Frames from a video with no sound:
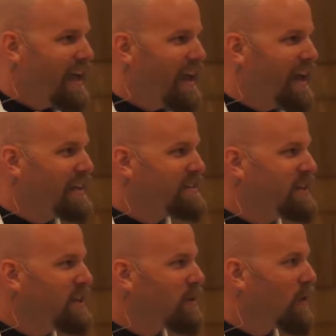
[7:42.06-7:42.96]
And as
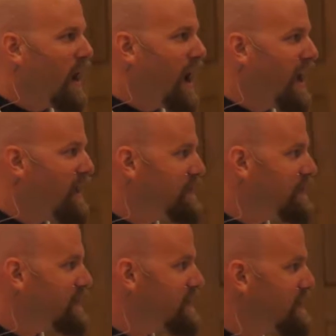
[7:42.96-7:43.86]
he
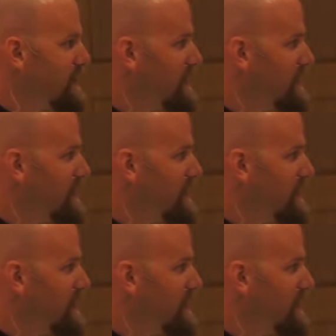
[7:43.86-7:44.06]
arrives,